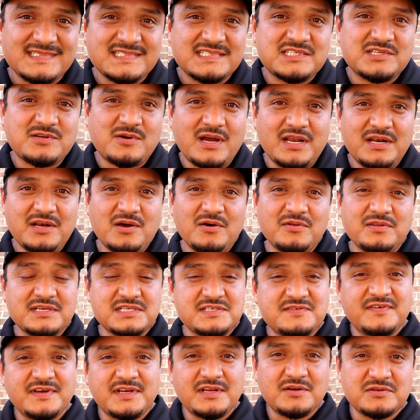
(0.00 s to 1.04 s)
So I know
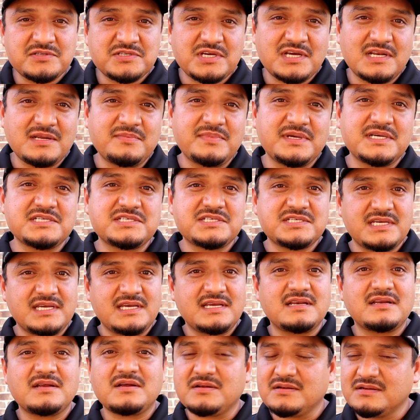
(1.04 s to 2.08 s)
this video is going to be
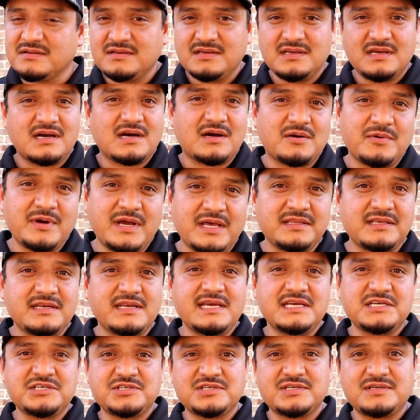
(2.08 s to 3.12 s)
seen around the
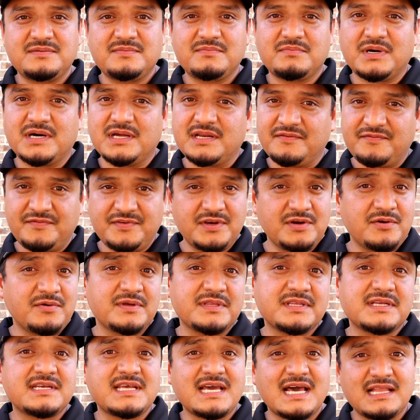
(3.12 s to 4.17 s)
nation, but if you're
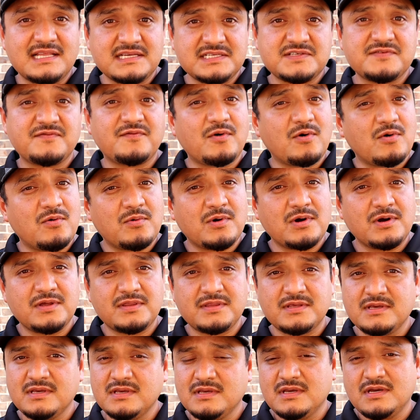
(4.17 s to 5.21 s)
in the Dallas, Fort Worth,
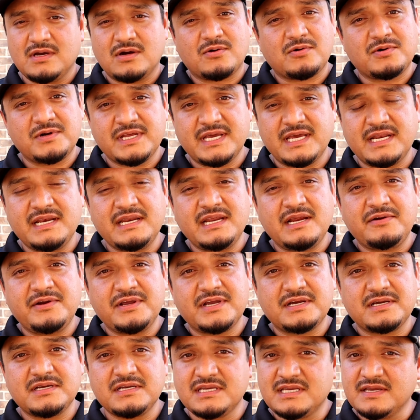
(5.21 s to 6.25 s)
or Denton
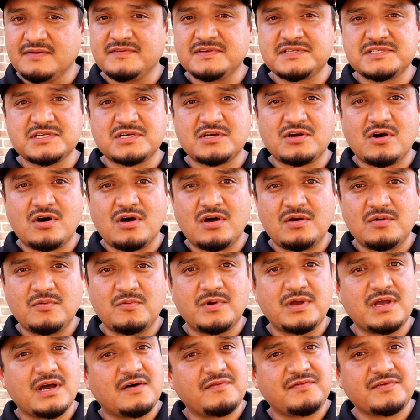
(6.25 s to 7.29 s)
area, give us a call.
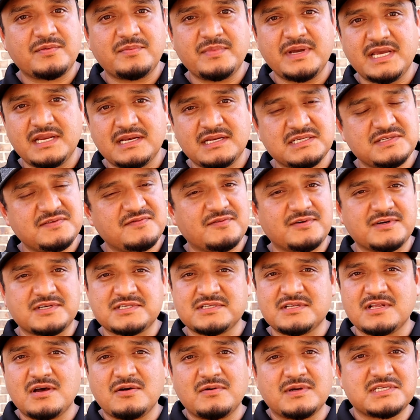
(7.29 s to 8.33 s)
We offer maintenance for
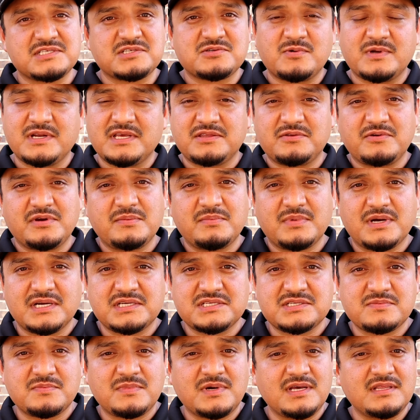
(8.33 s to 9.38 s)
as low as 23
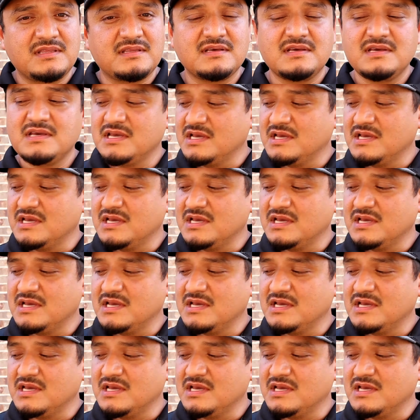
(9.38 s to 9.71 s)
bucks a month.